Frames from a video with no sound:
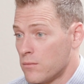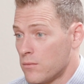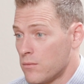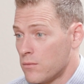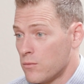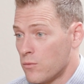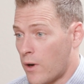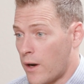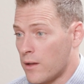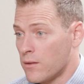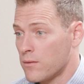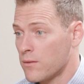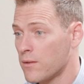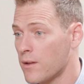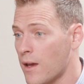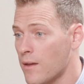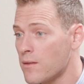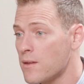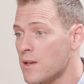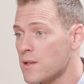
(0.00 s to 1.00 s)
Right.
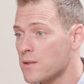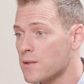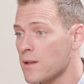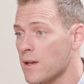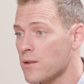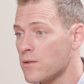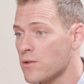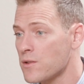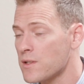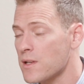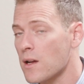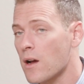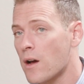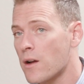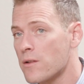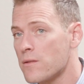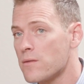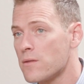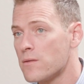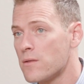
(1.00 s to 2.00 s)
And you're saying 100,
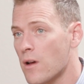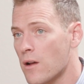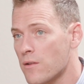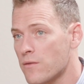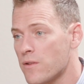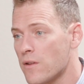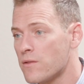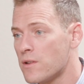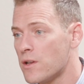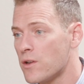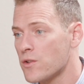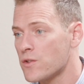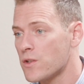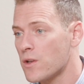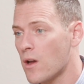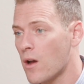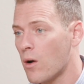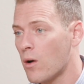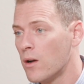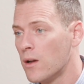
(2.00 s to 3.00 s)
150 years
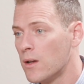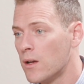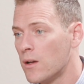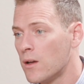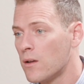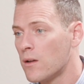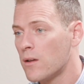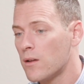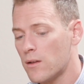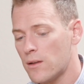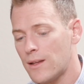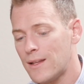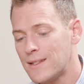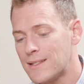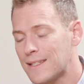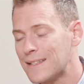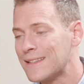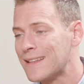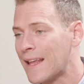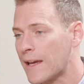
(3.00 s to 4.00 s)
ago,
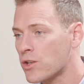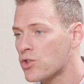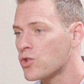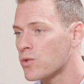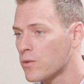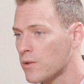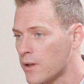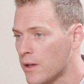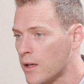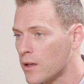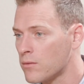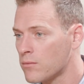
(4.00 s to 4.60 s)
intellectually,